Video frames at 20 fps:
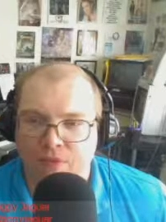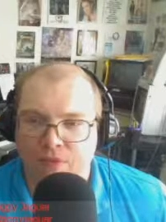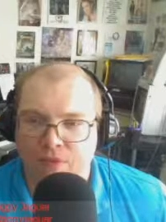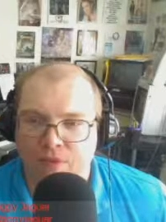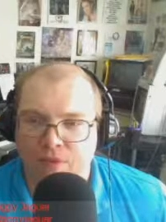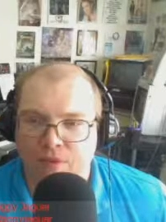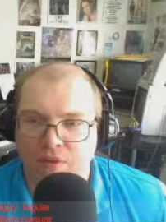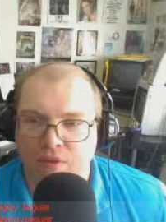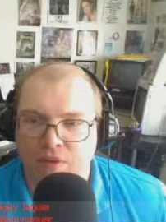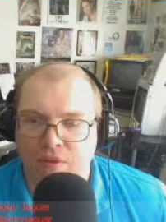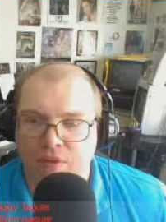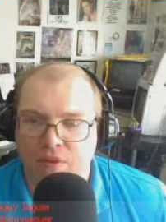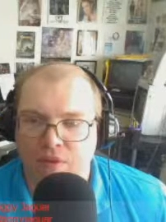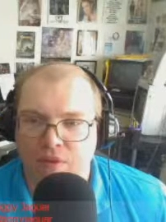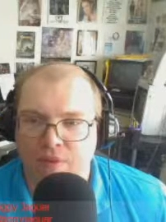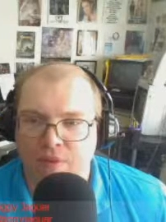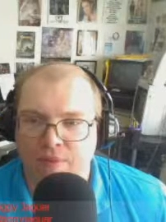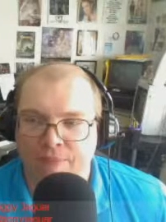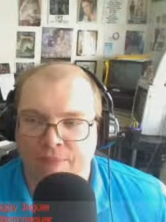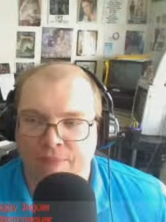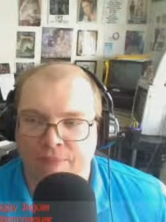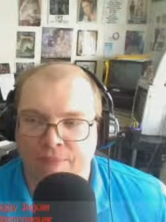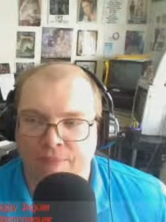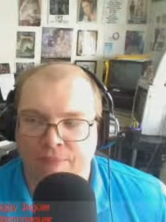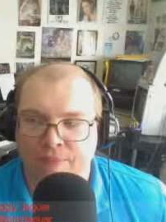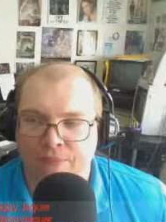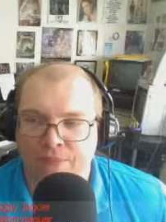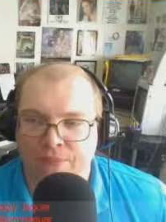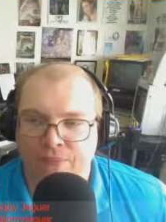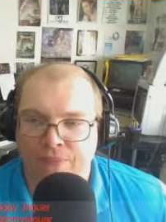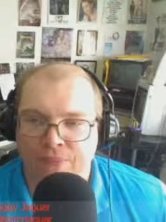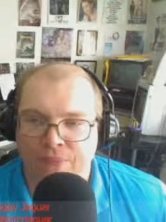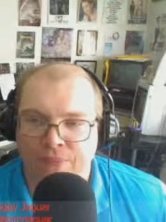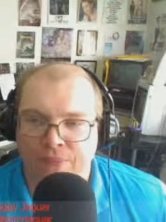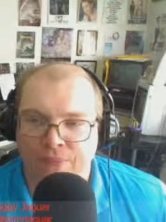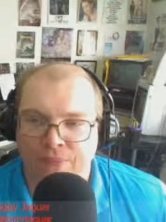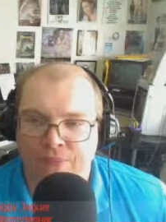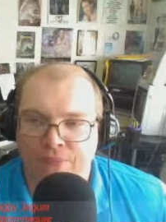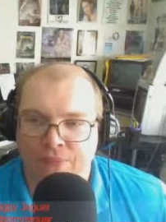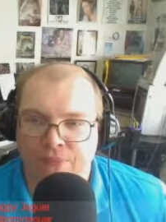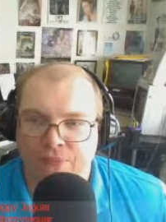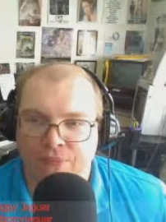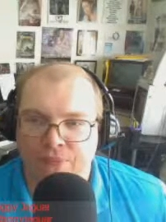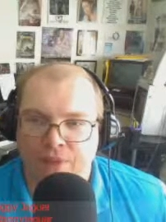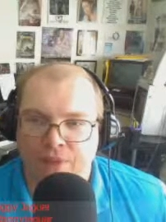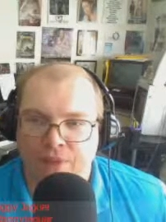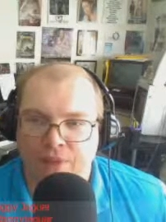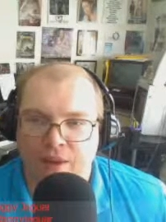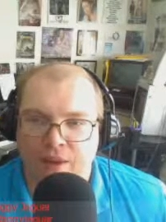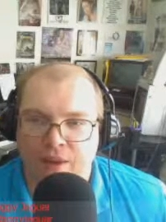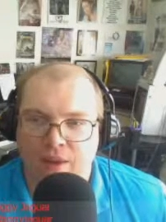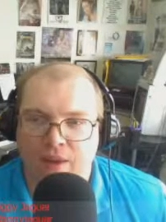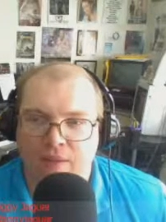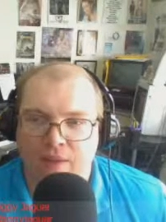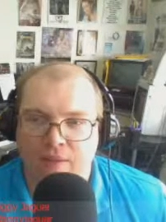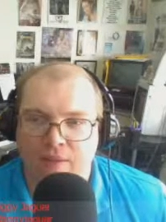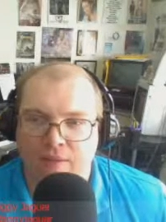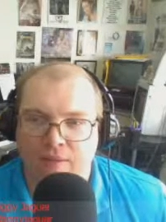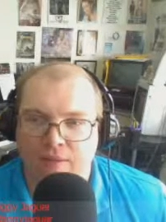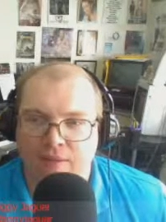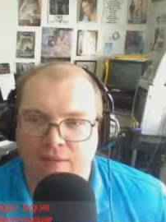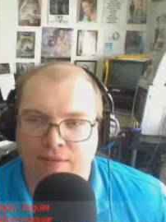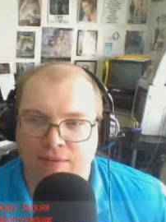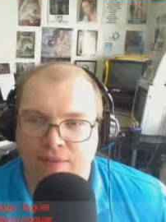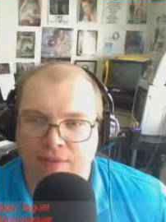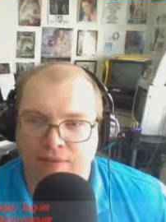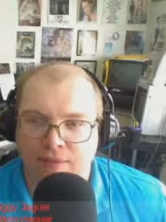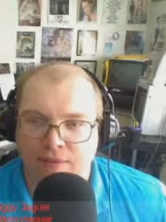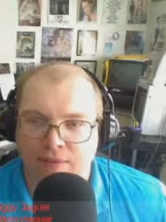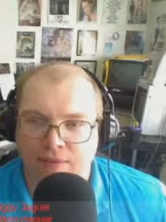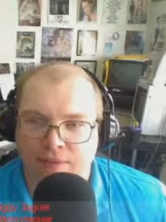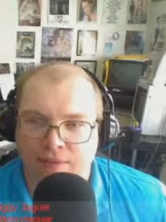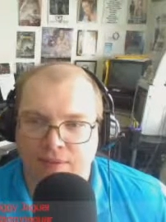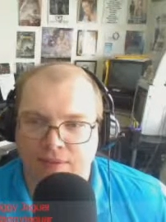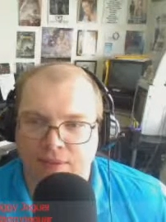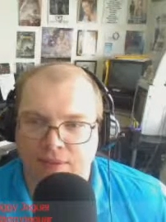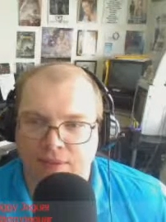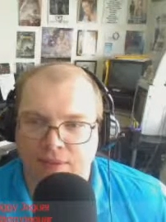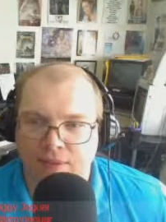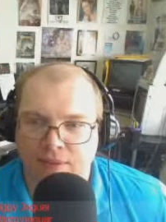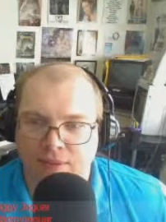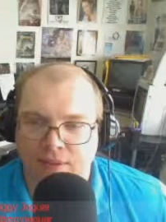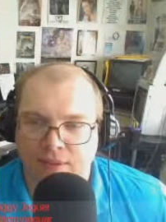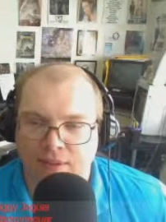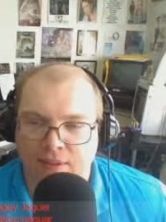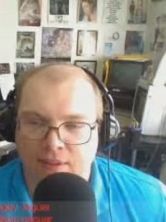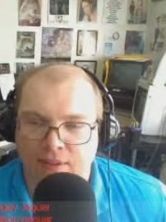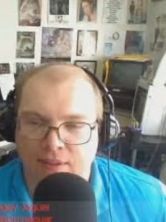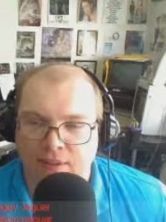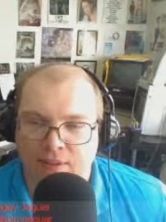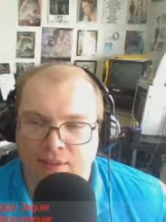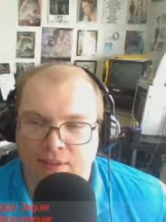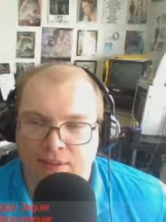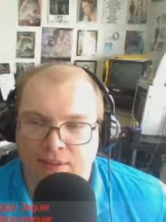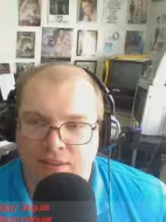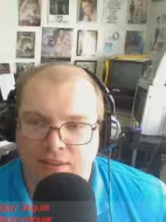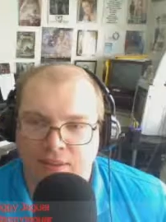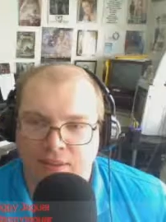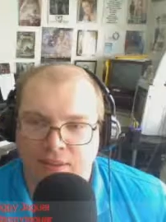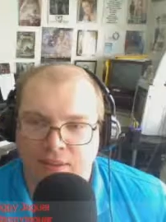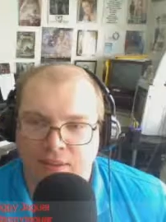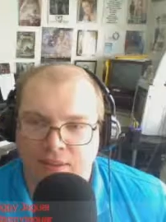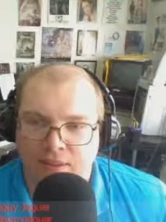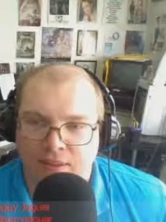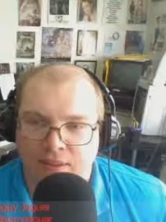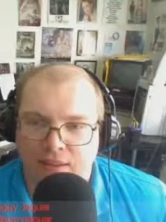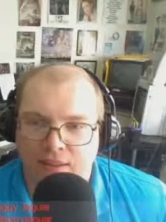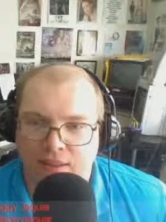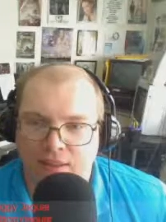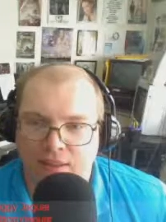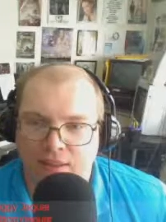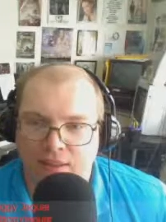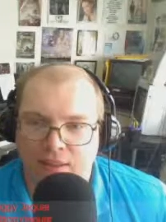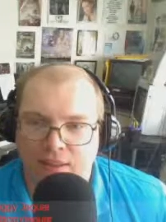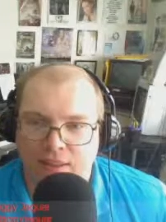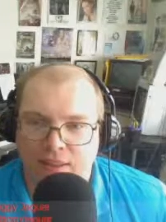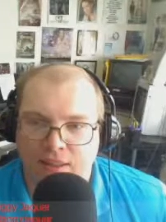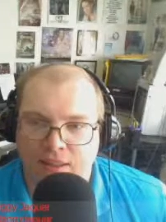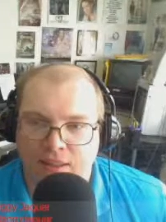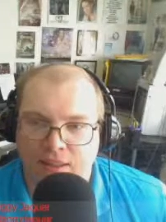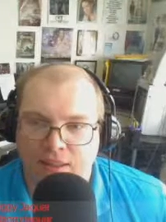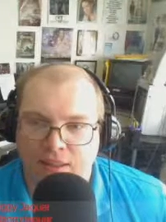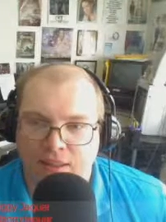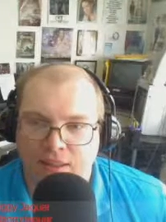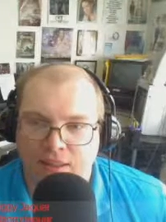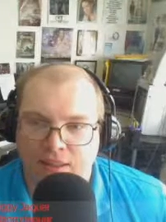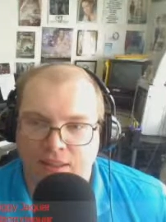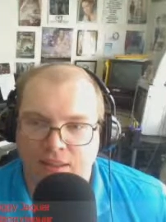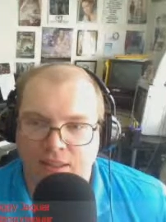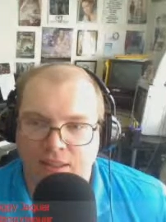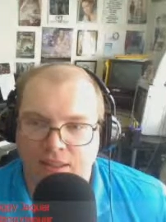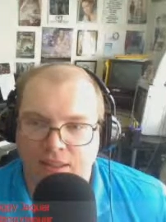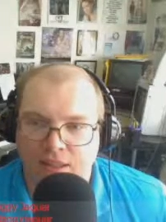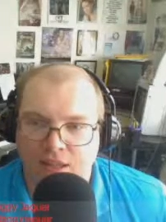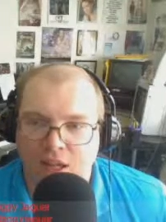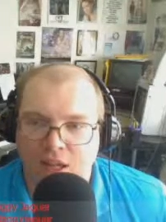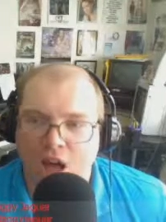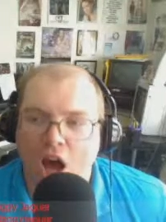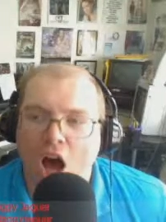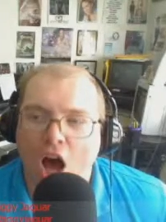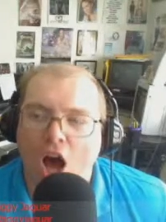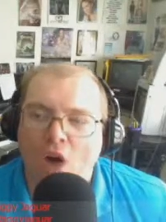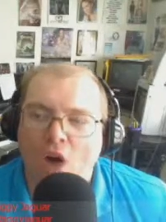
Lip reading: You got this. I don't know who the stick guy was earlier. He said two things and he's not said anything since.